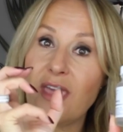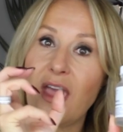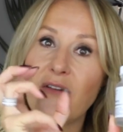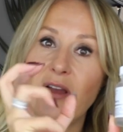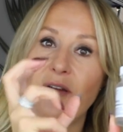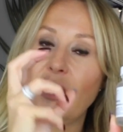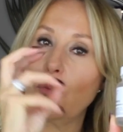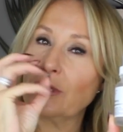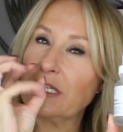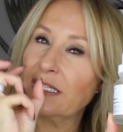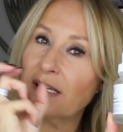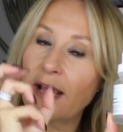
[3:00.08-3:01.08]
the area and I
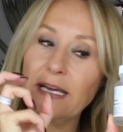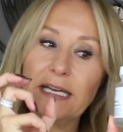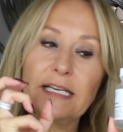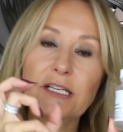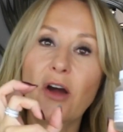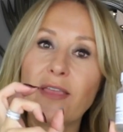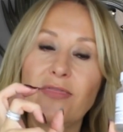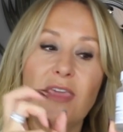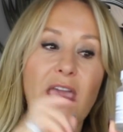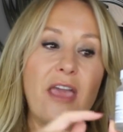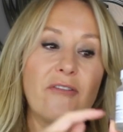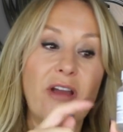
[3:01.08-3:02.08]
want to slightly tighten
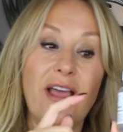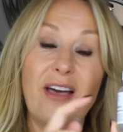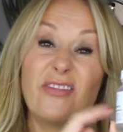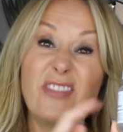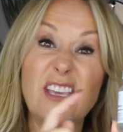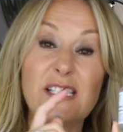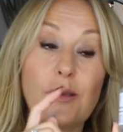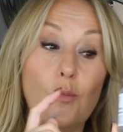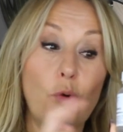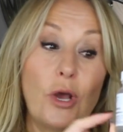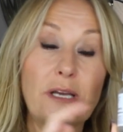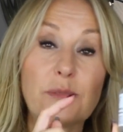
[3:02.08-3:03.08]
the area. And this
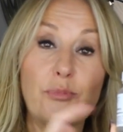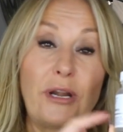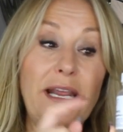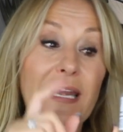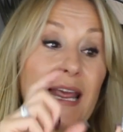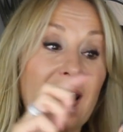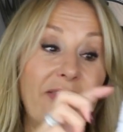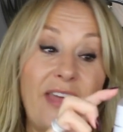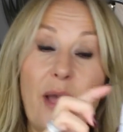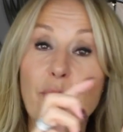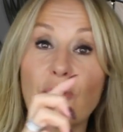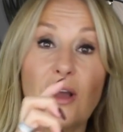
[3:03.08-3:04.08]
works brilliantly, and at
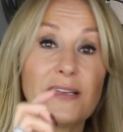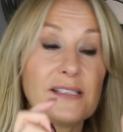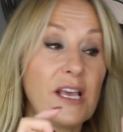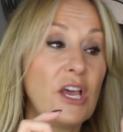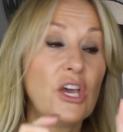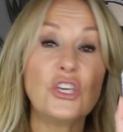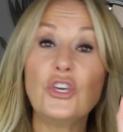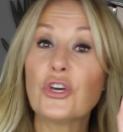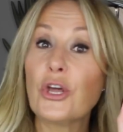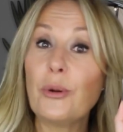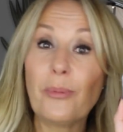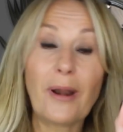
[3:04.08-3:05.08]
that price you
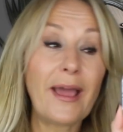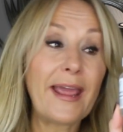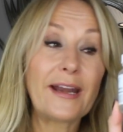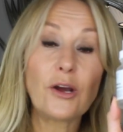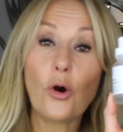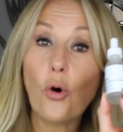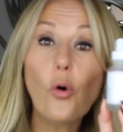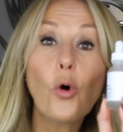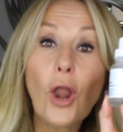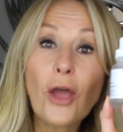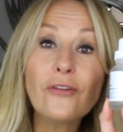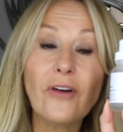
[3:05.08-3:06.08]
can apply it
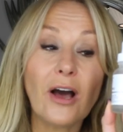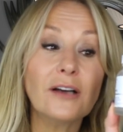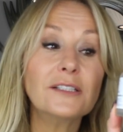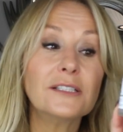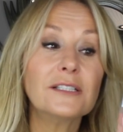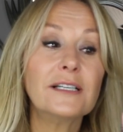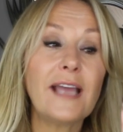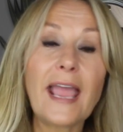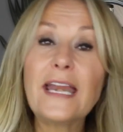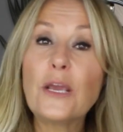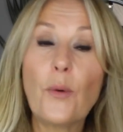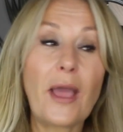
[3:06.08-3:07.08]
all over,
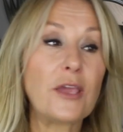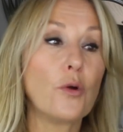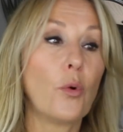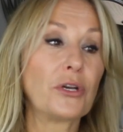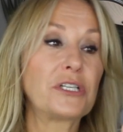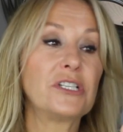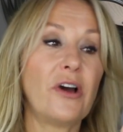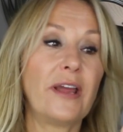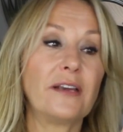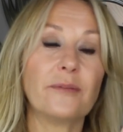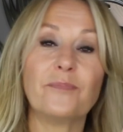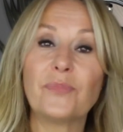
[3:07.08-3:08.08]
anywhere you want to
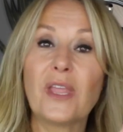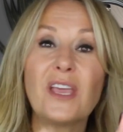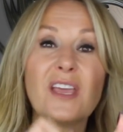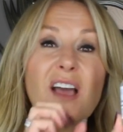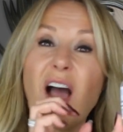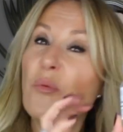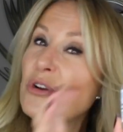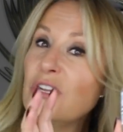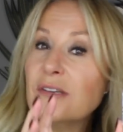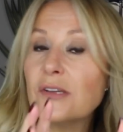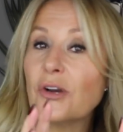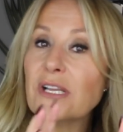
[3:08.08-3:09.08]
tighten. I wouldn't
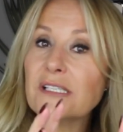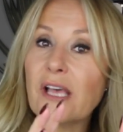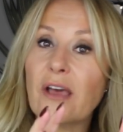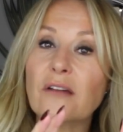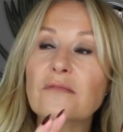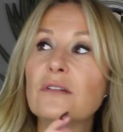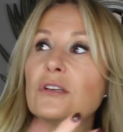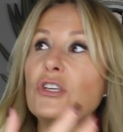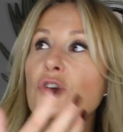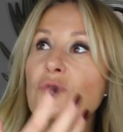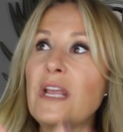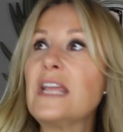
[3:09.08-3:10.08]
use it on its own.
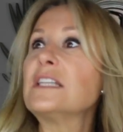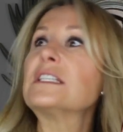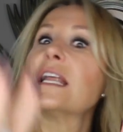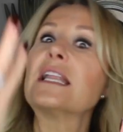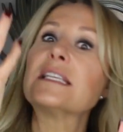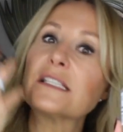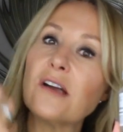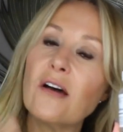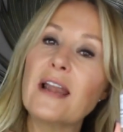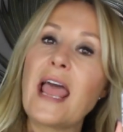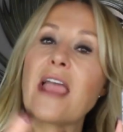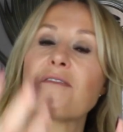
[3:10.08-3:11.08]
You need to
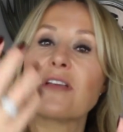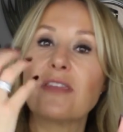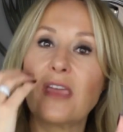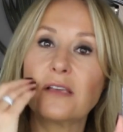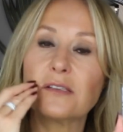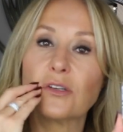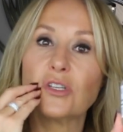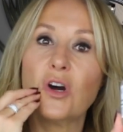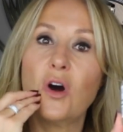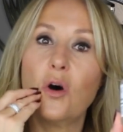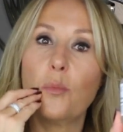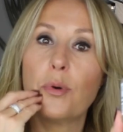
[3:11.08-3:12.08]
start layering things on
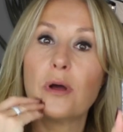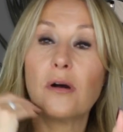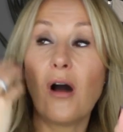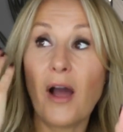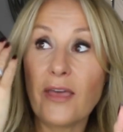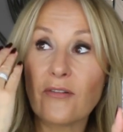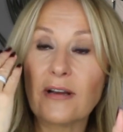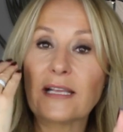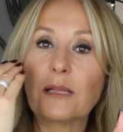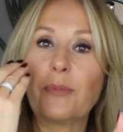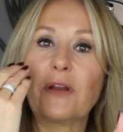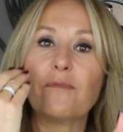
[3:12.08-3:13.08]
top, either a
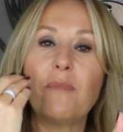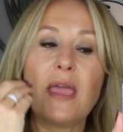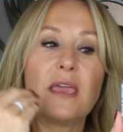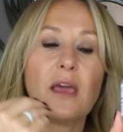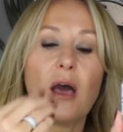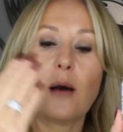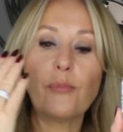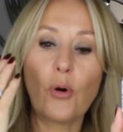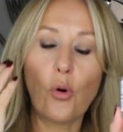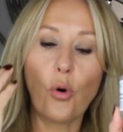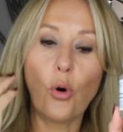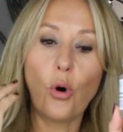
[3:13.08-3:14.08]
little bit of makeup
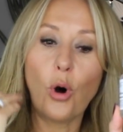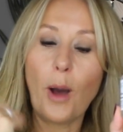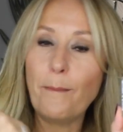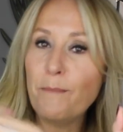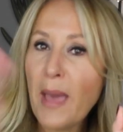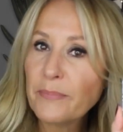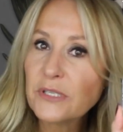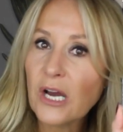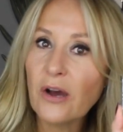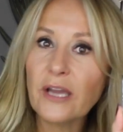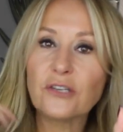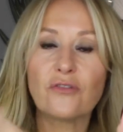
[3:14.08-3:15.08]
or a
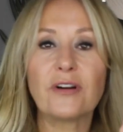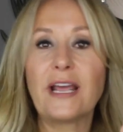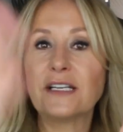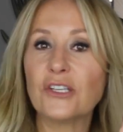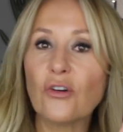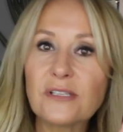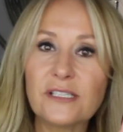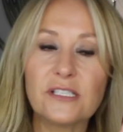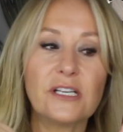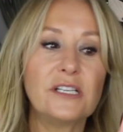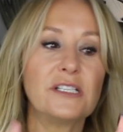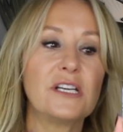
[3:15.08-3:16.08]
peptide or an
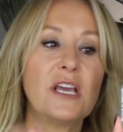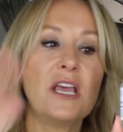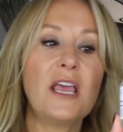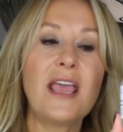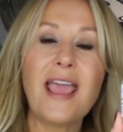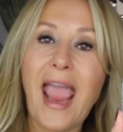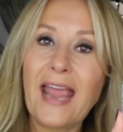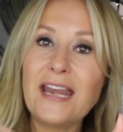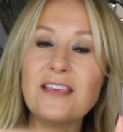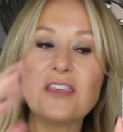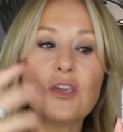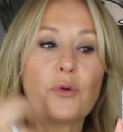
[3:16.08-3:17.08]
antioxidant,
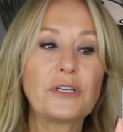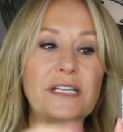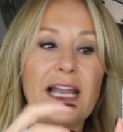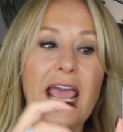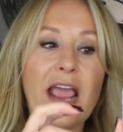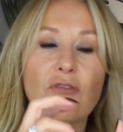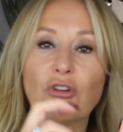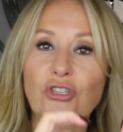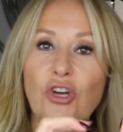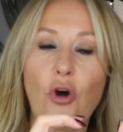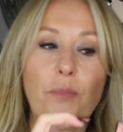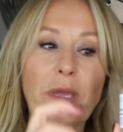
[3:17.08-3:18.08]
anything you want to layer on
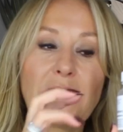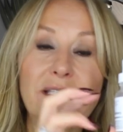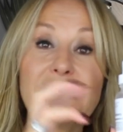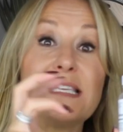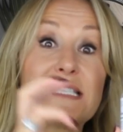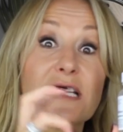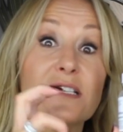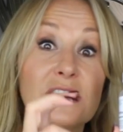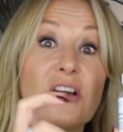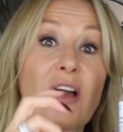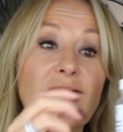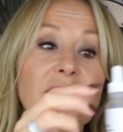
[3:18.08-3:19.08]
top, because this does
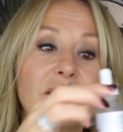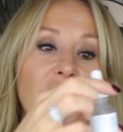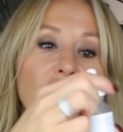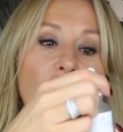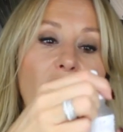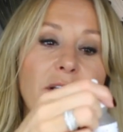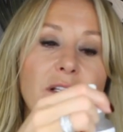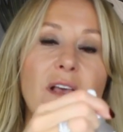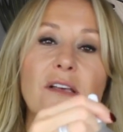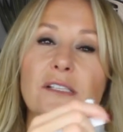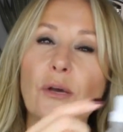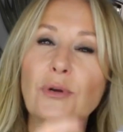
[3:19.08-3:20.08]
tighten as it dries,
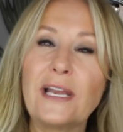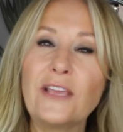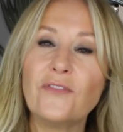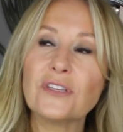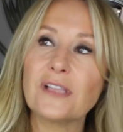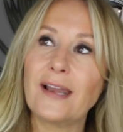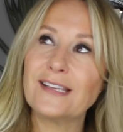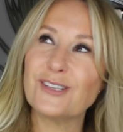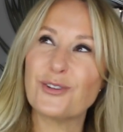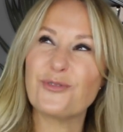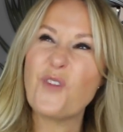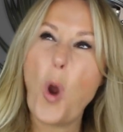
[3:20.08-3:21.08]
so it would leave you slightly
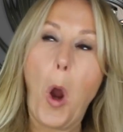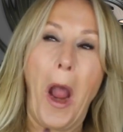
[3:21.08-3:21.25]
sort of,